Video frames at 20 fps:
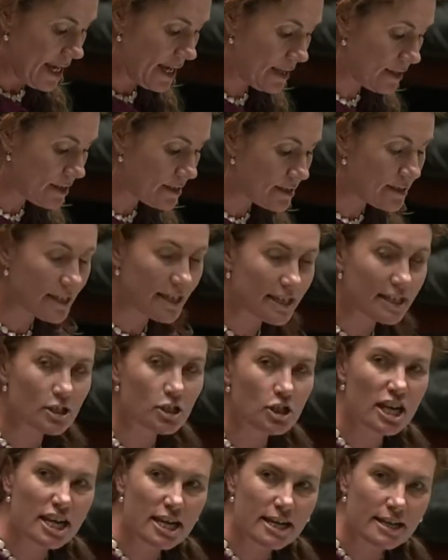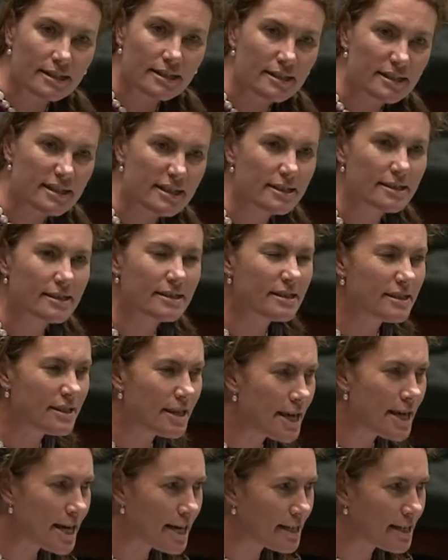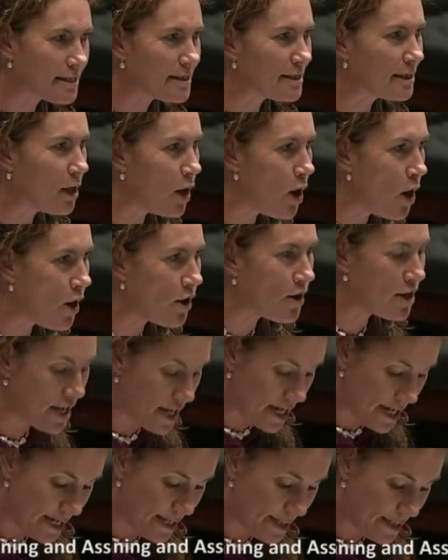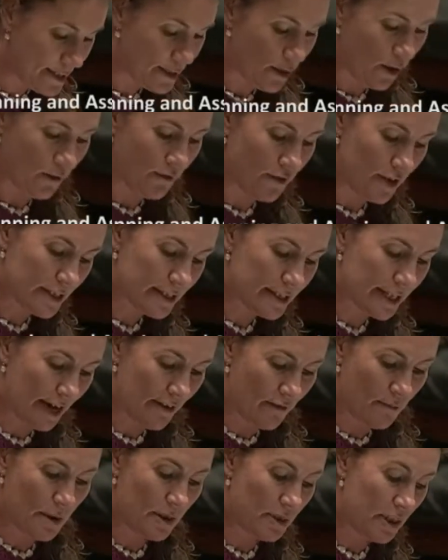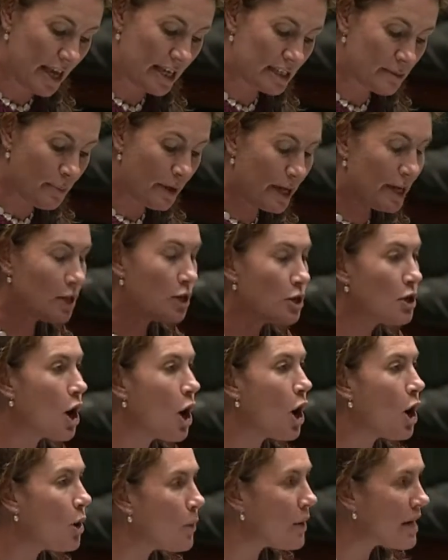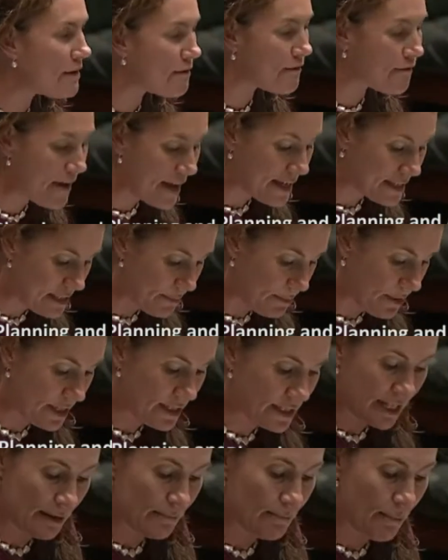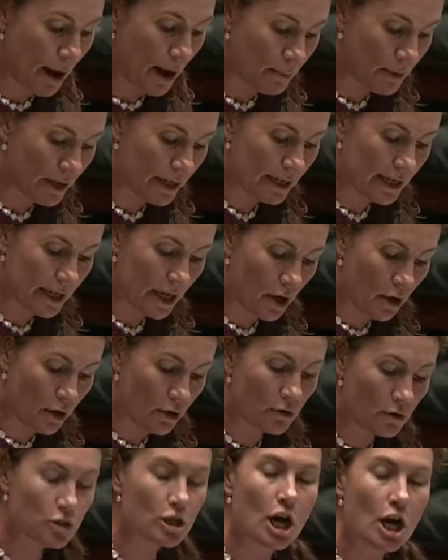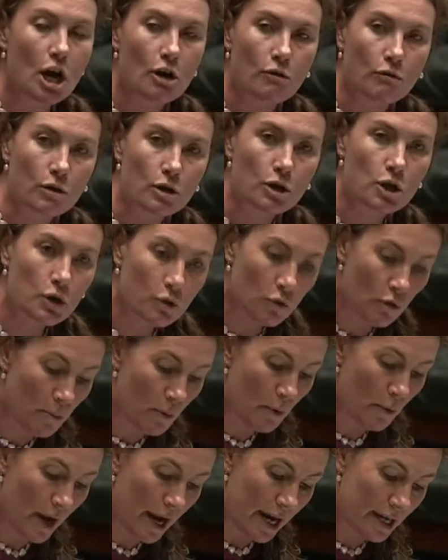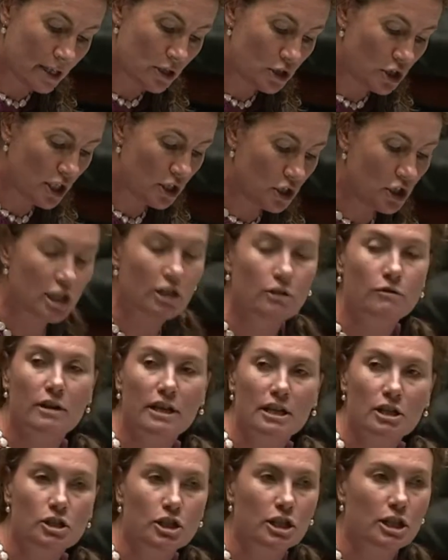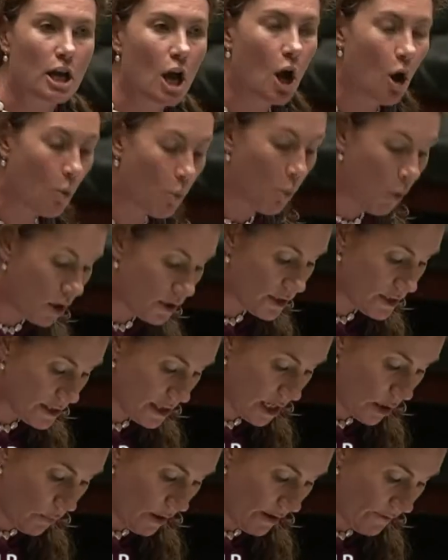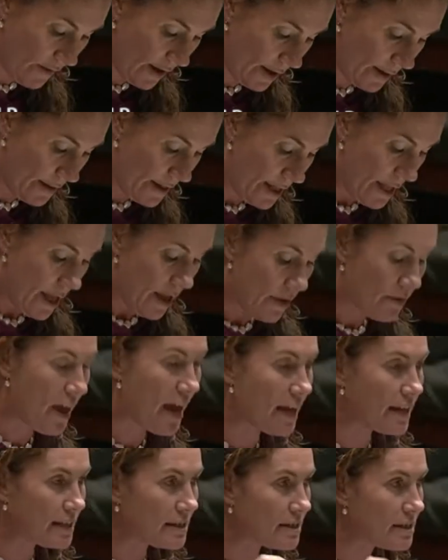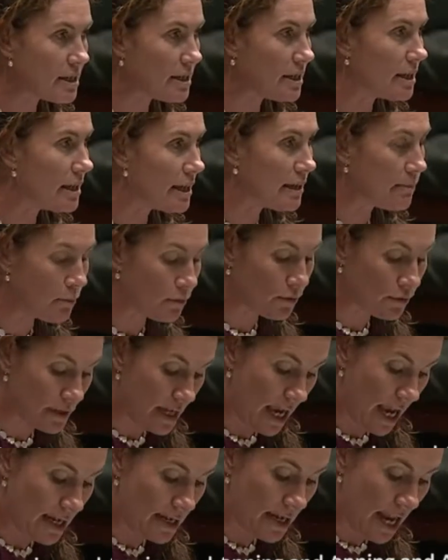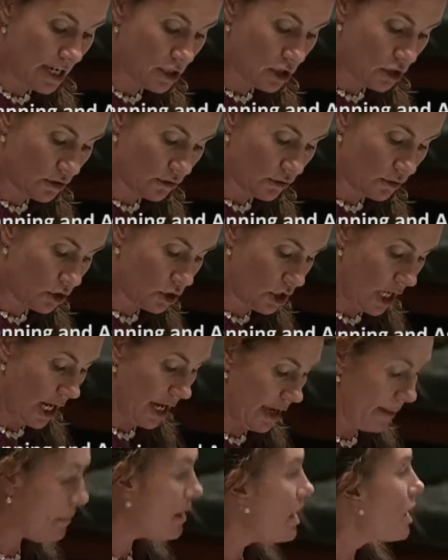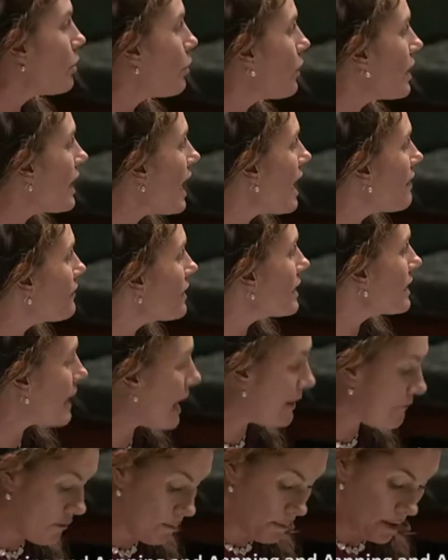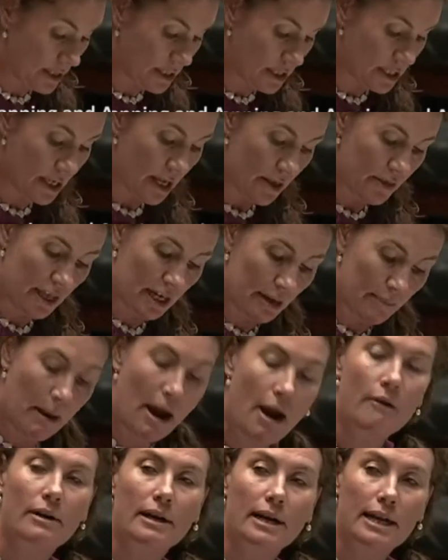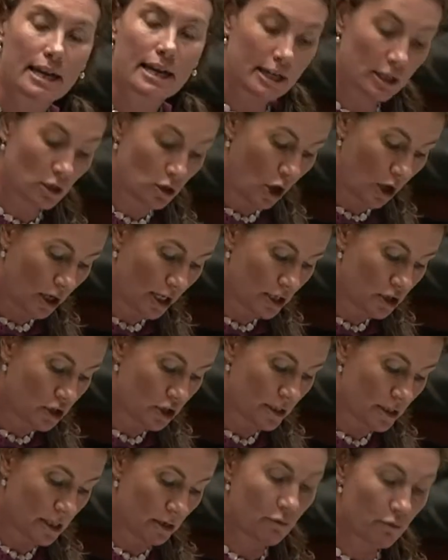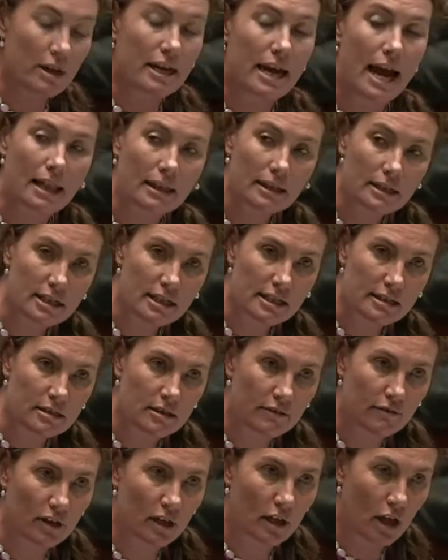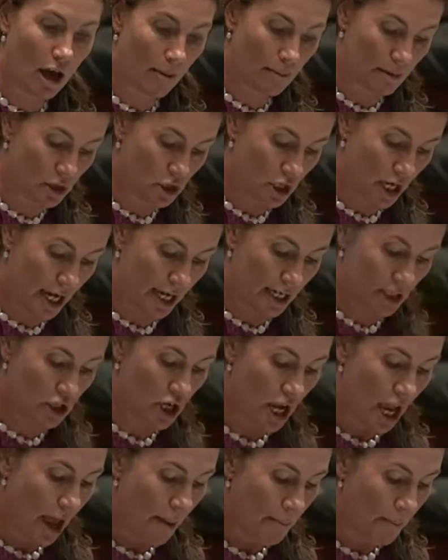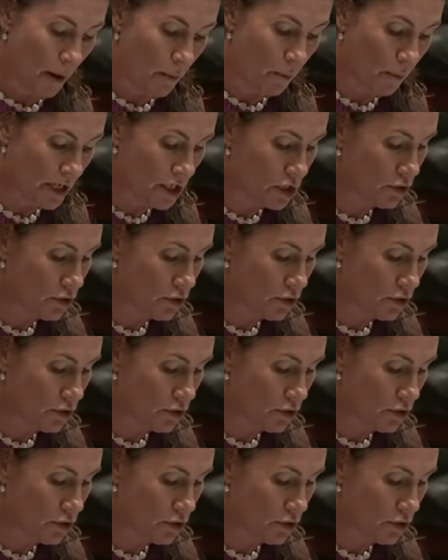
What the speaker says: In the 6 long years of this government, there has been no investment in publicly owned renewable energy generation whatsoever. That is to the Liberals and Nationals' shame. We have a government that apparently acknowledges the realities of climate change, but